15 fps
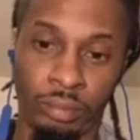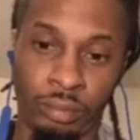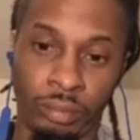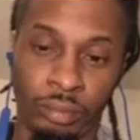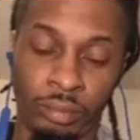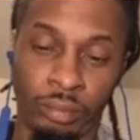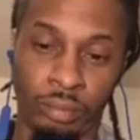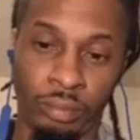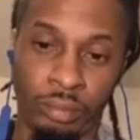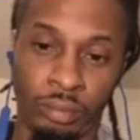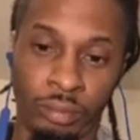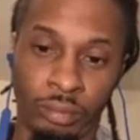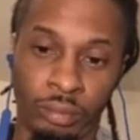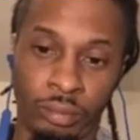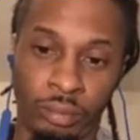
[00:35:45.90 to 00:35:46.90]

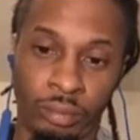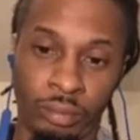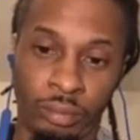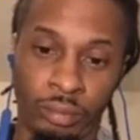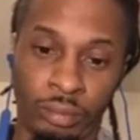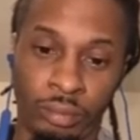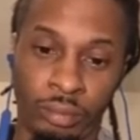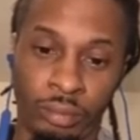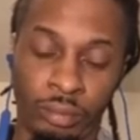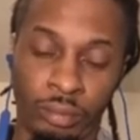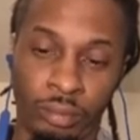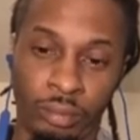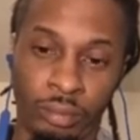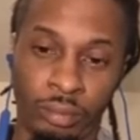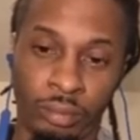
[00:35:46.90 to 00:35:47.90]

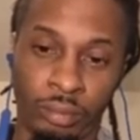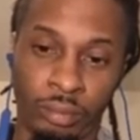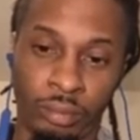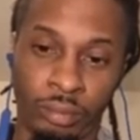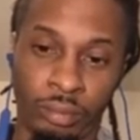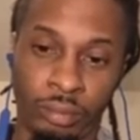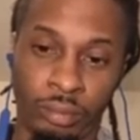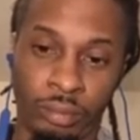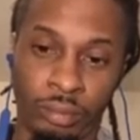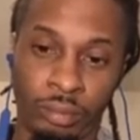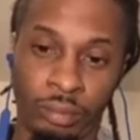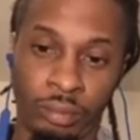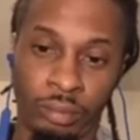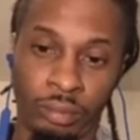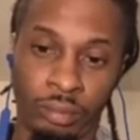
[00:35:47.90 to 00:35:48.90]

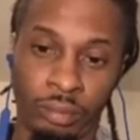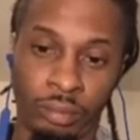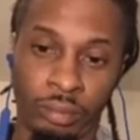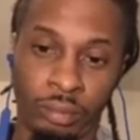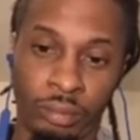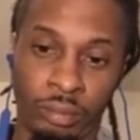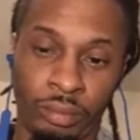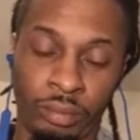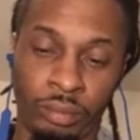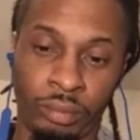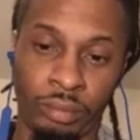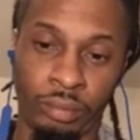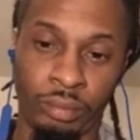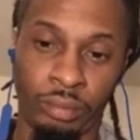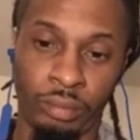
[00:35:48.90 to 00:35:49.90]

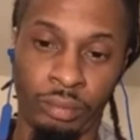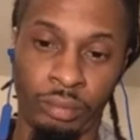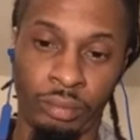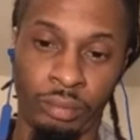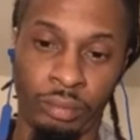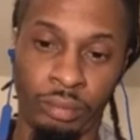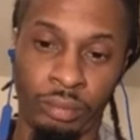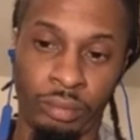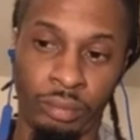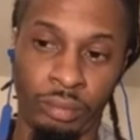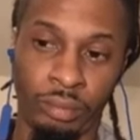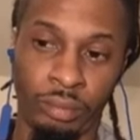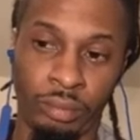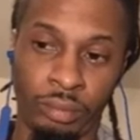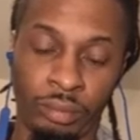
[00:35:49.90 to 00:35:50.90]

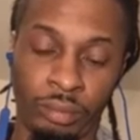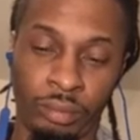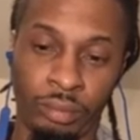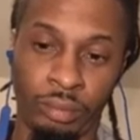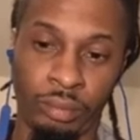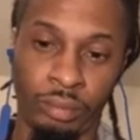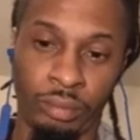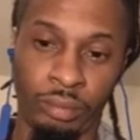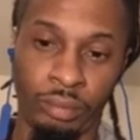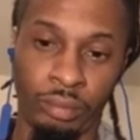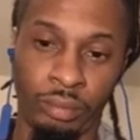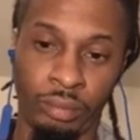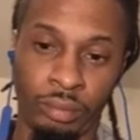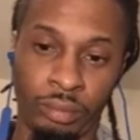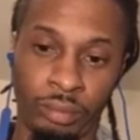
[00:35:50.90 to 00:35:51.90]

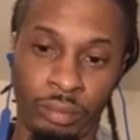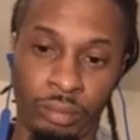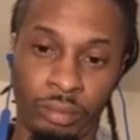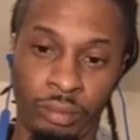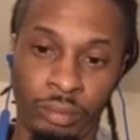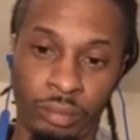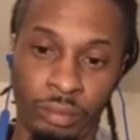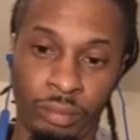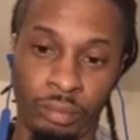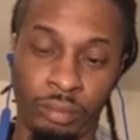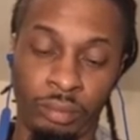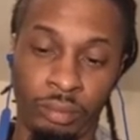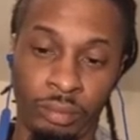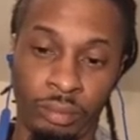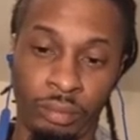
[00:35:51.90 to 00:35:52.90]

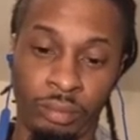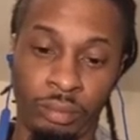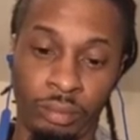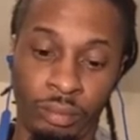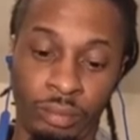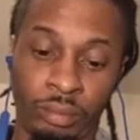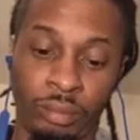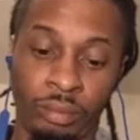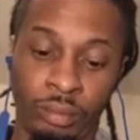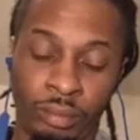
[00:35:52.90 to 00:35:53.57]
(not speaking)